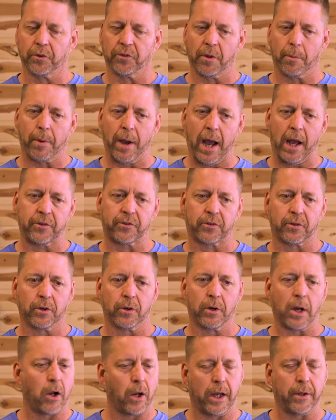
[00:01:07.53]
as the
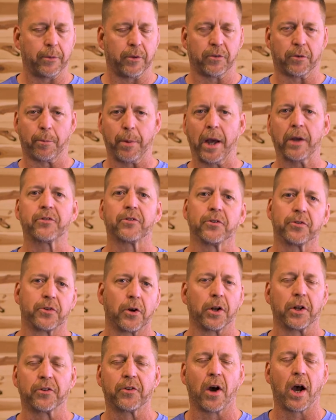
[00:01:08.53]
pastor
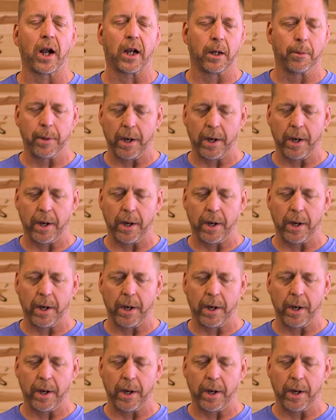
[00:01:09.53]
started talking